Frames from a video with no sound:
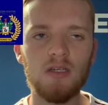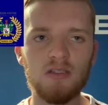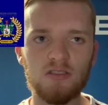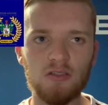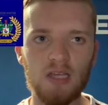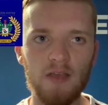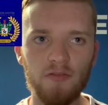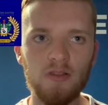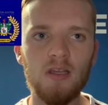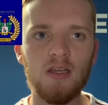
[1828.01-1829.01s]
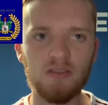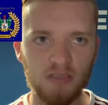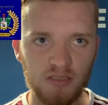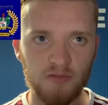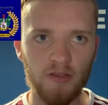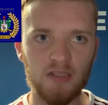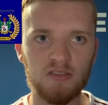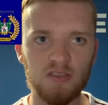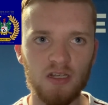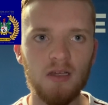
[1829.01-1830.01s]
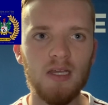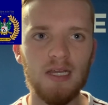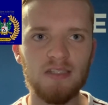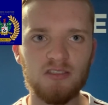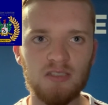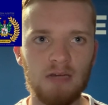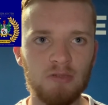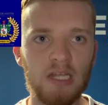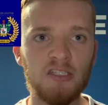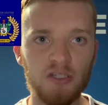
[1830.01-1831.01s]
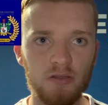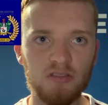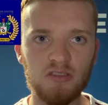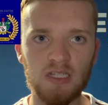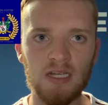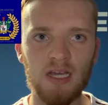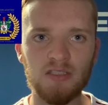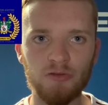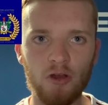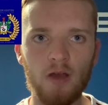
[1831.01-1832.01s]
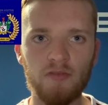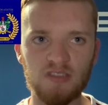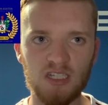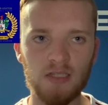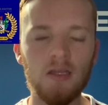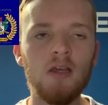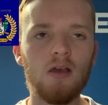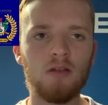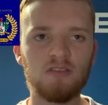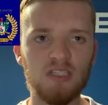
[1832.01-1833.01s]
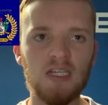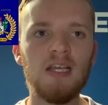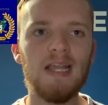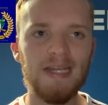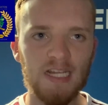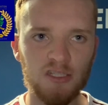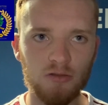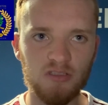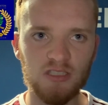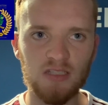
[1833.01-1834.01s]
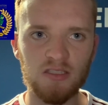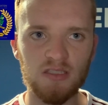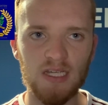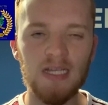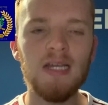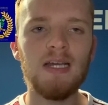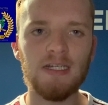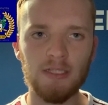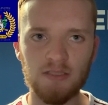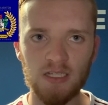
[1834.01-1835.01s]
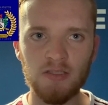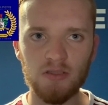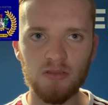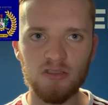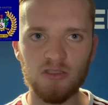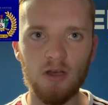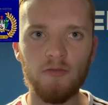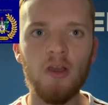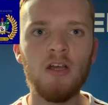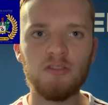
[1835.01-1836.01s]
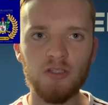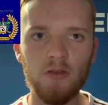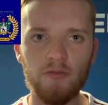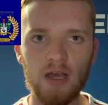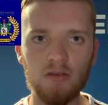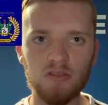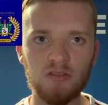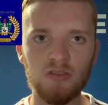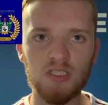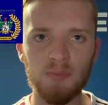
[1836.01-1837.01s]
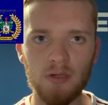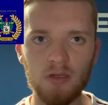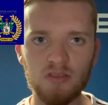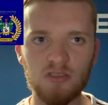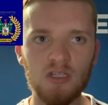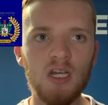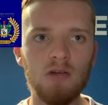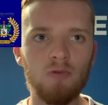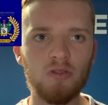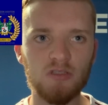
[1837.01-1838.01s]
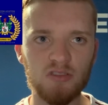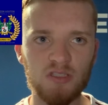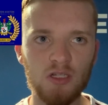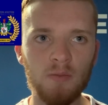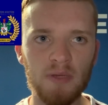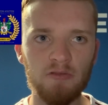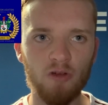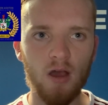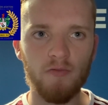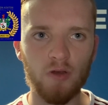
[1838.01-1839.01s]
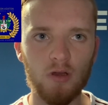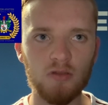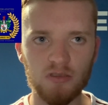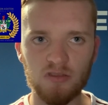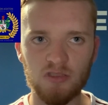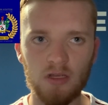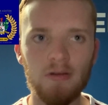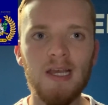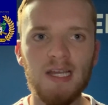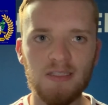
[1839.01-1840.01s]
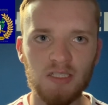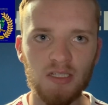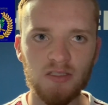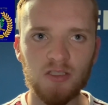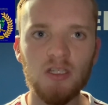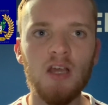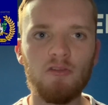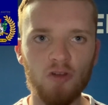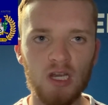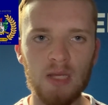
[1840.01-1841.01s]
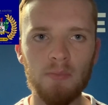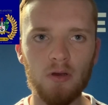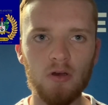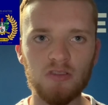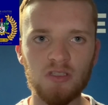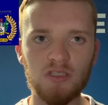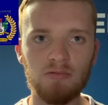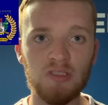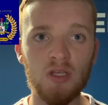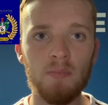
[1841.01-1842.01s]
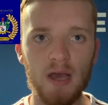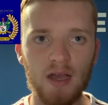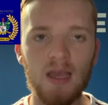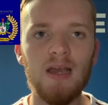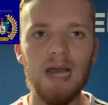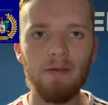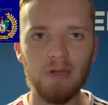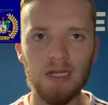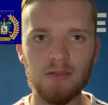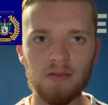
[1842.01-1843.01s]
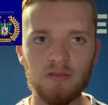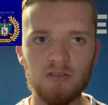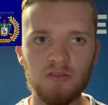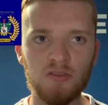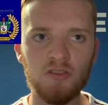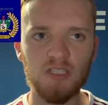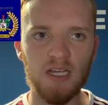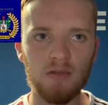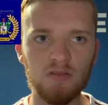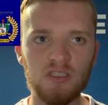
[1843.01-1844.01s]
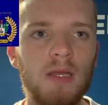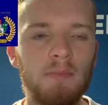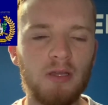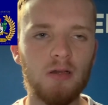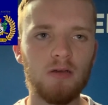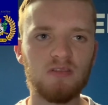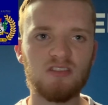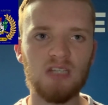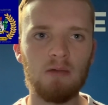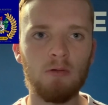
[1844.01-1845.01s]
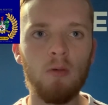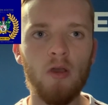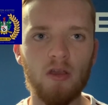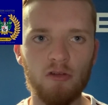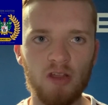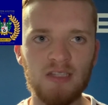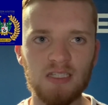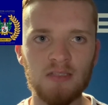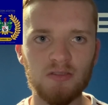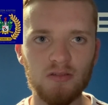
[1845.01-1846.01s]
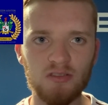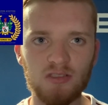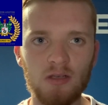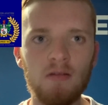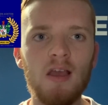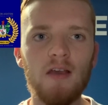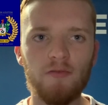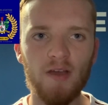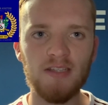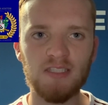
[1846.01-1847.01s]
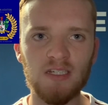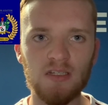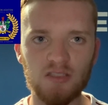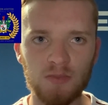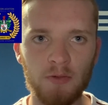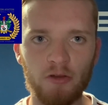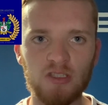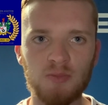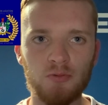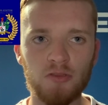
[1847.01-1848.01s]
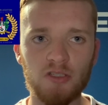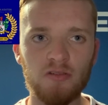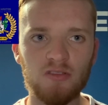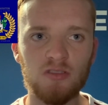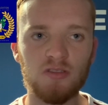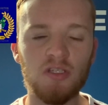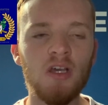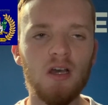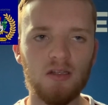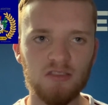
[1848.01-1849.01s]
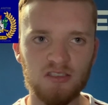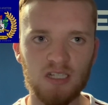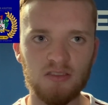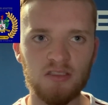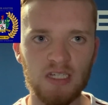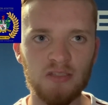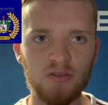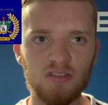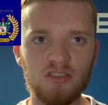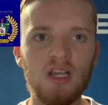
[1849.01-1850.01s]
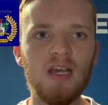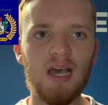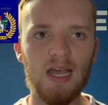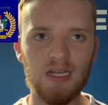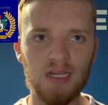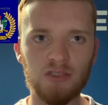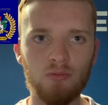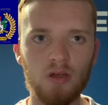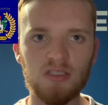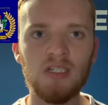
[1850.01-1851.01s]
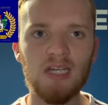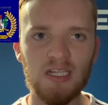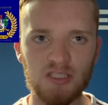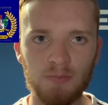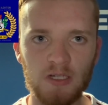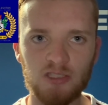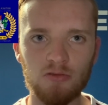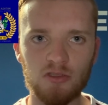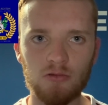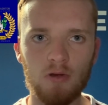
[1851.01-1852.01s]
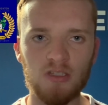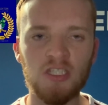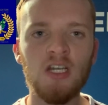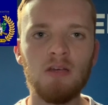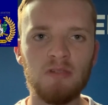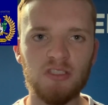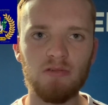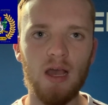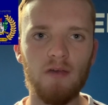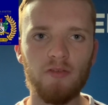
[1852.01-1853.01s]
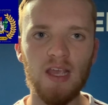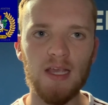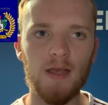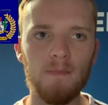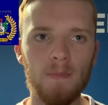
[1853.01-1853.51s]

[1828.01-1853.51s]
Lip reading: So given this fixture is now on a Tuesday night rather than on the initial Saturday, an attendance of 2,000 plus would still be rather good, so it is really important we do back our lads to the hilt, because our work rate and also fighting spirit produced on Saturday does highlight what a special squad we do have here.